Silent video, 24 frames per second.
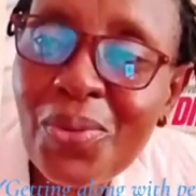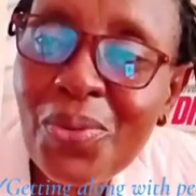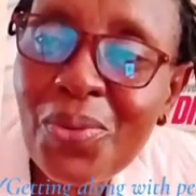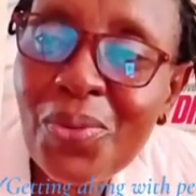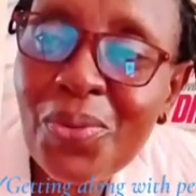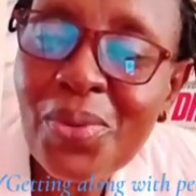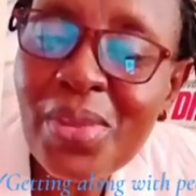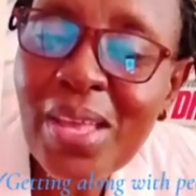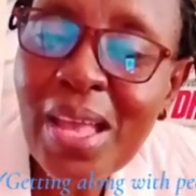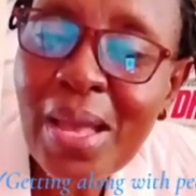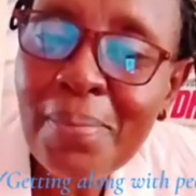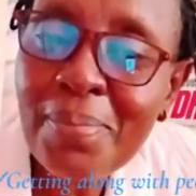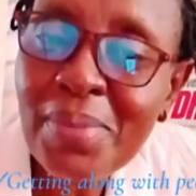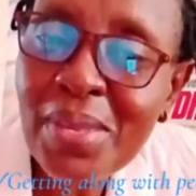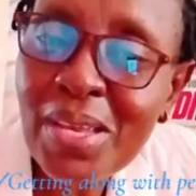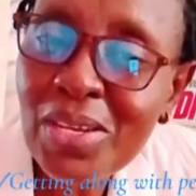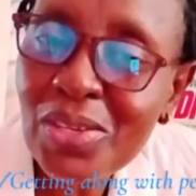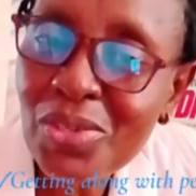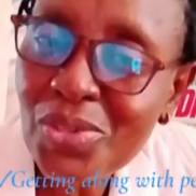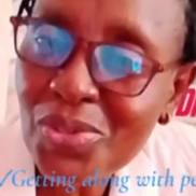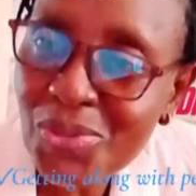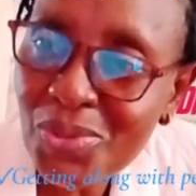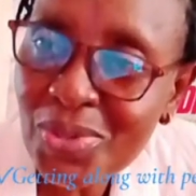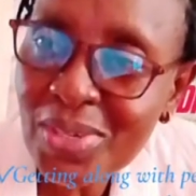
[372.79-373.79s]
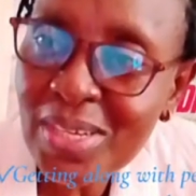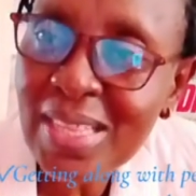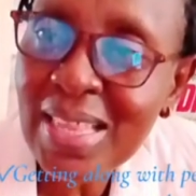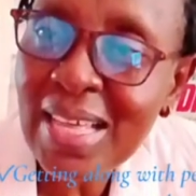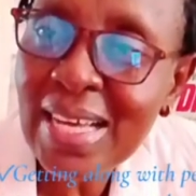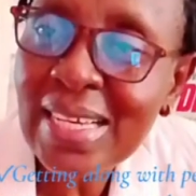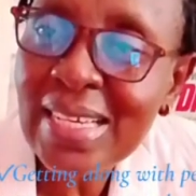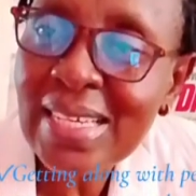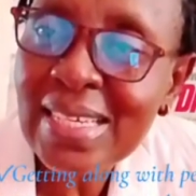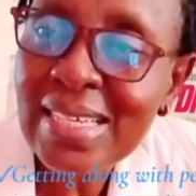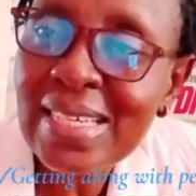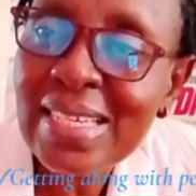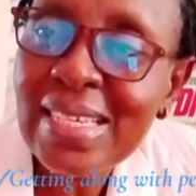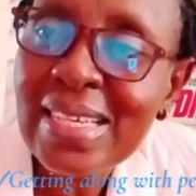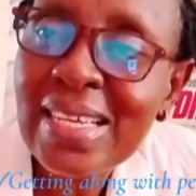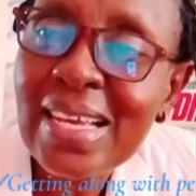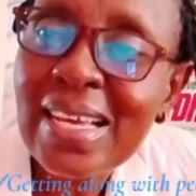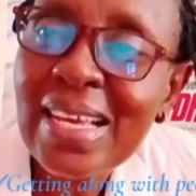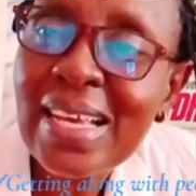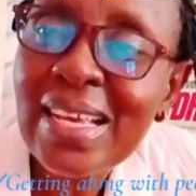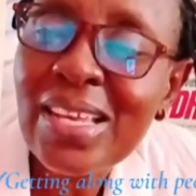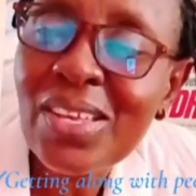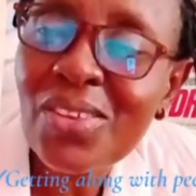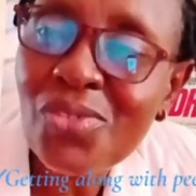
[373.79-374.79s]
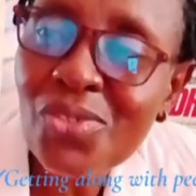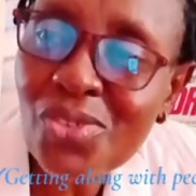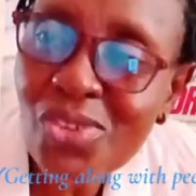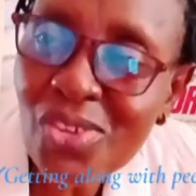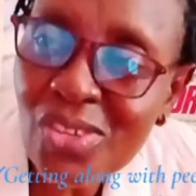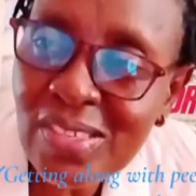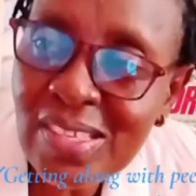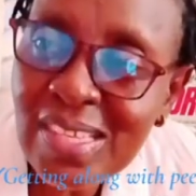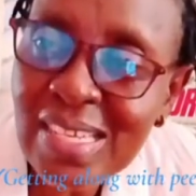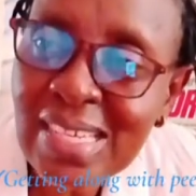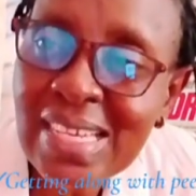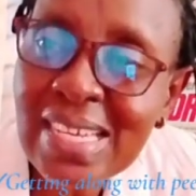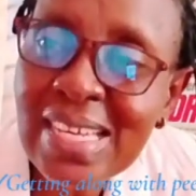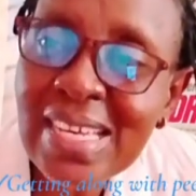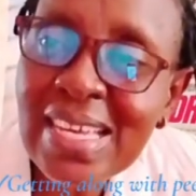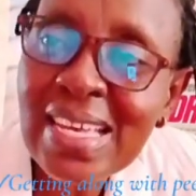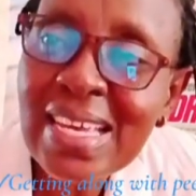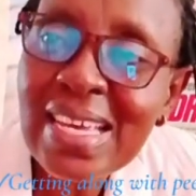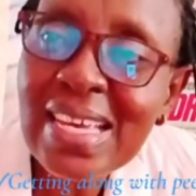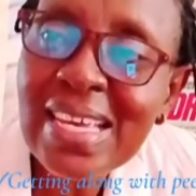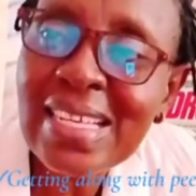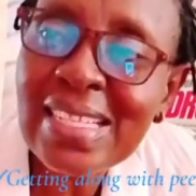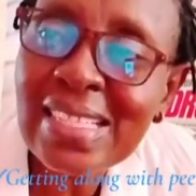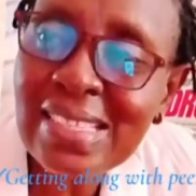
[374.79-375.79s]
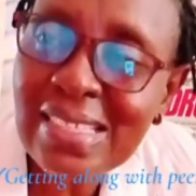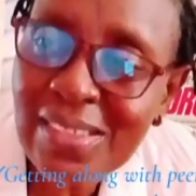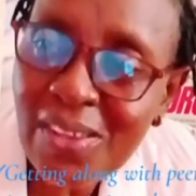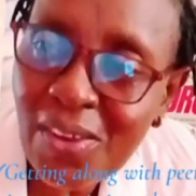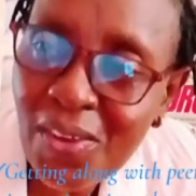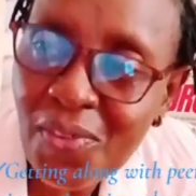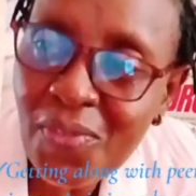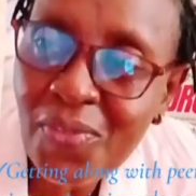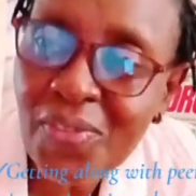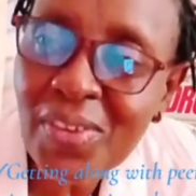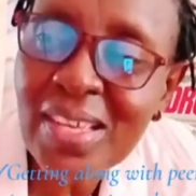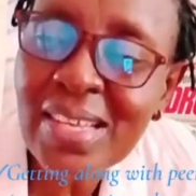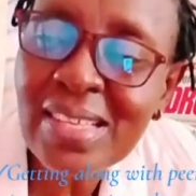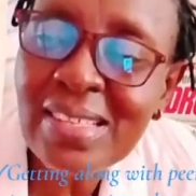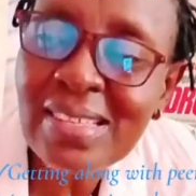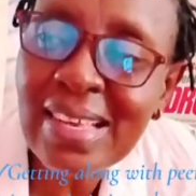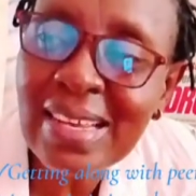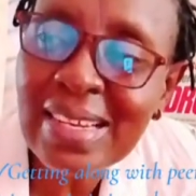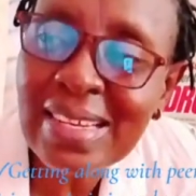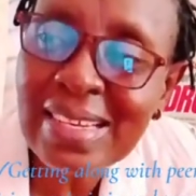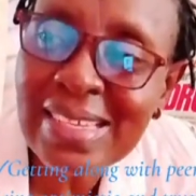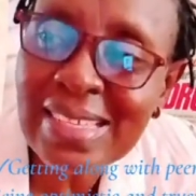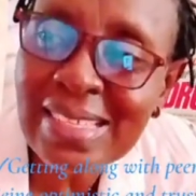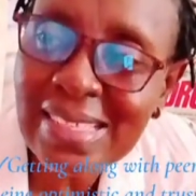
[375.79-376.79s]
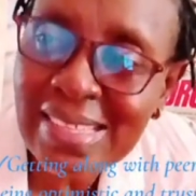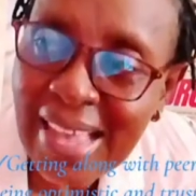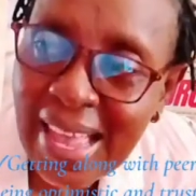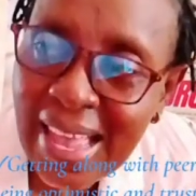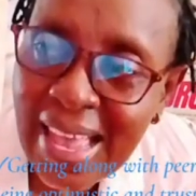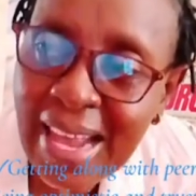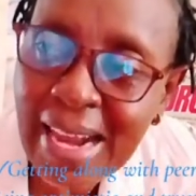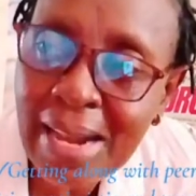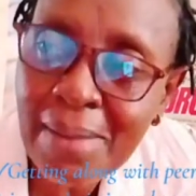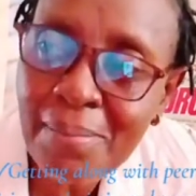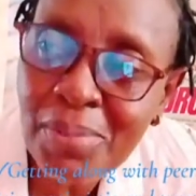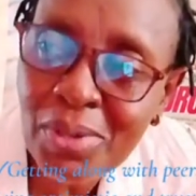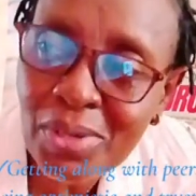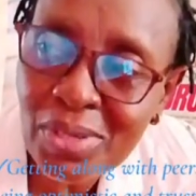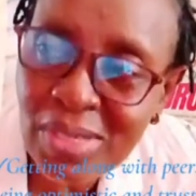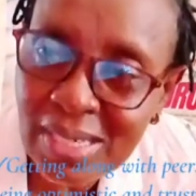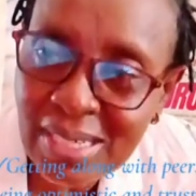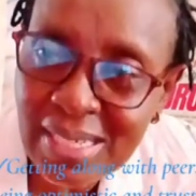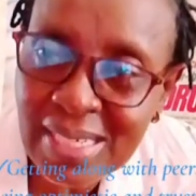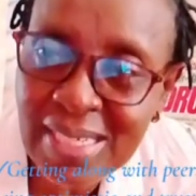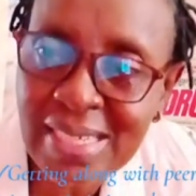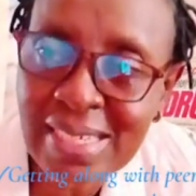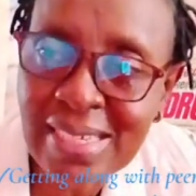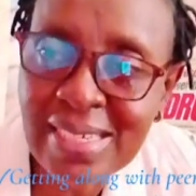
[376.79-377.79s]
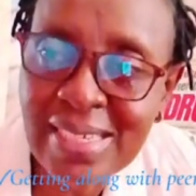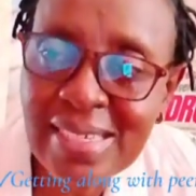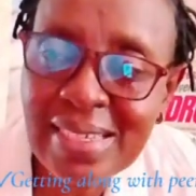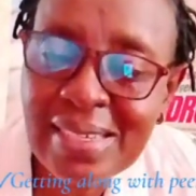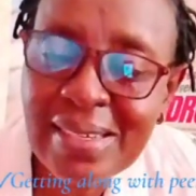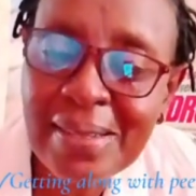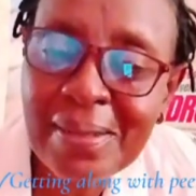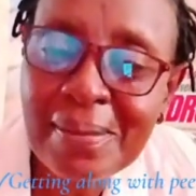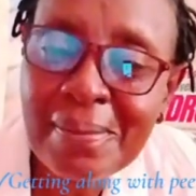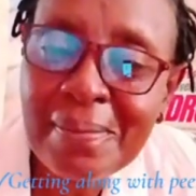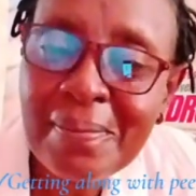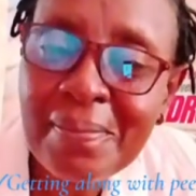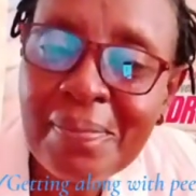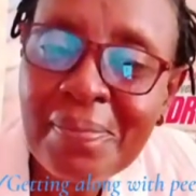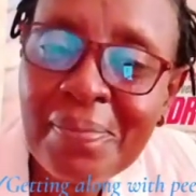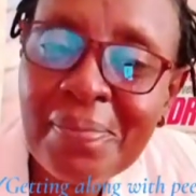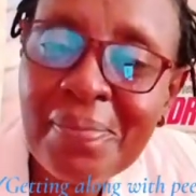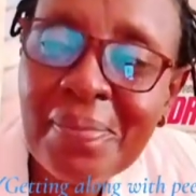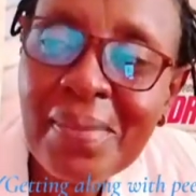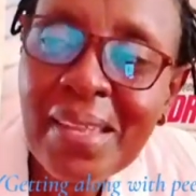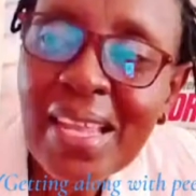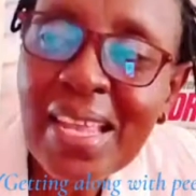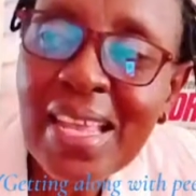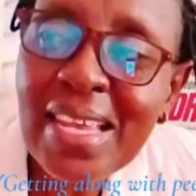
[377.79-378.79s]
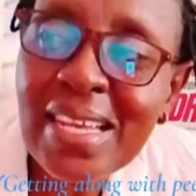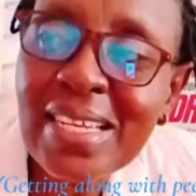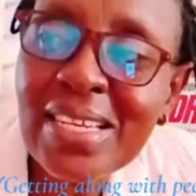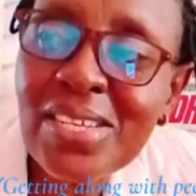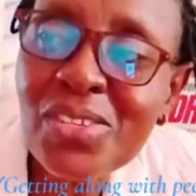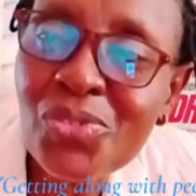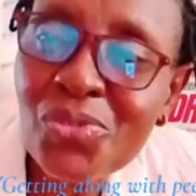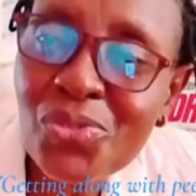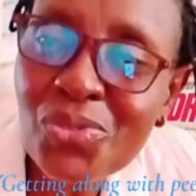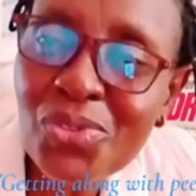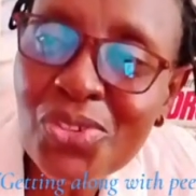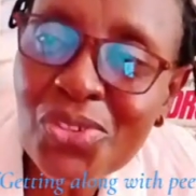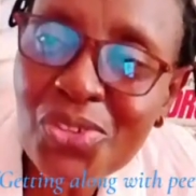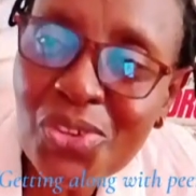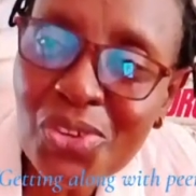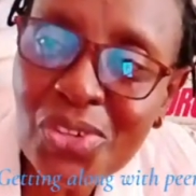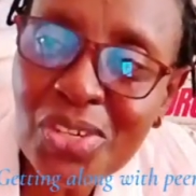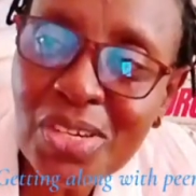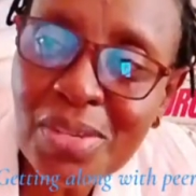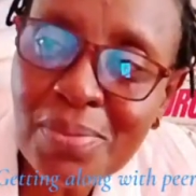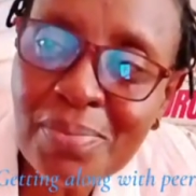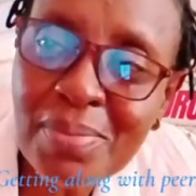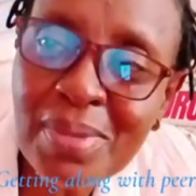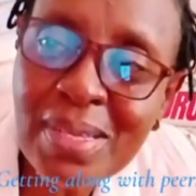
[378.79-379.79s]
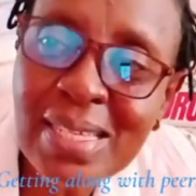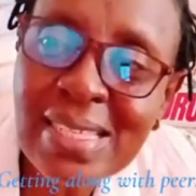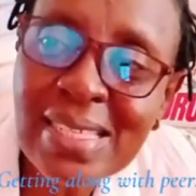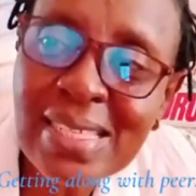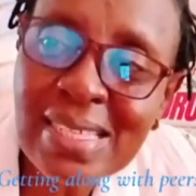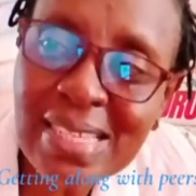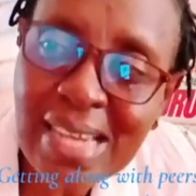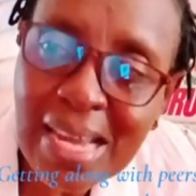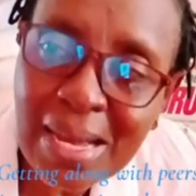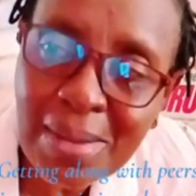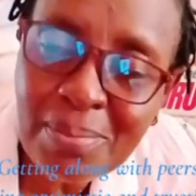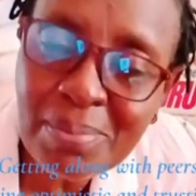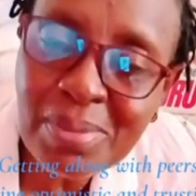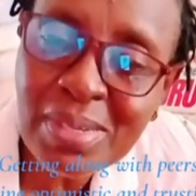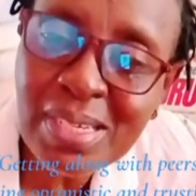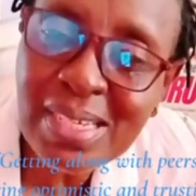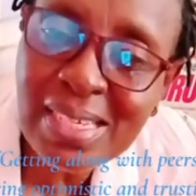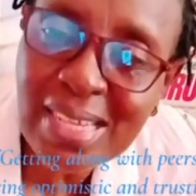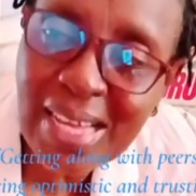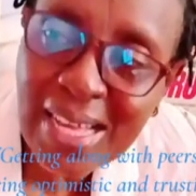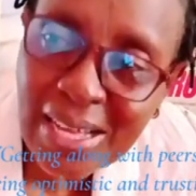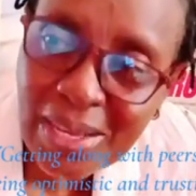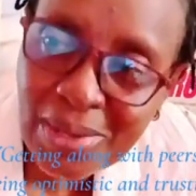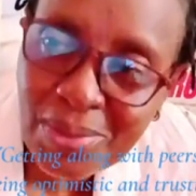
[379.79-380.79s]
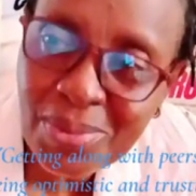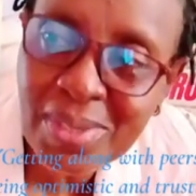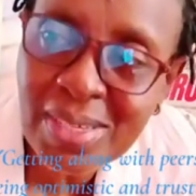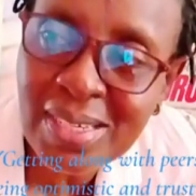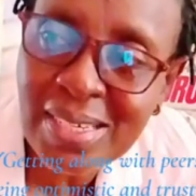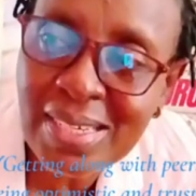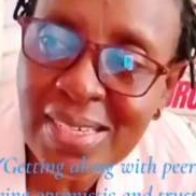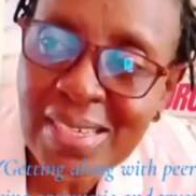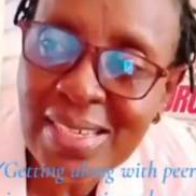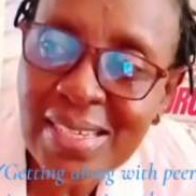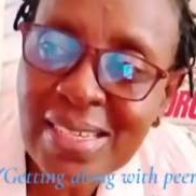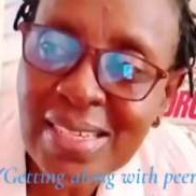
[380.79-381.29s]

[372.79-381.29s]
we are being told that curiosity itself is a desirable trait. It should not be stamped out.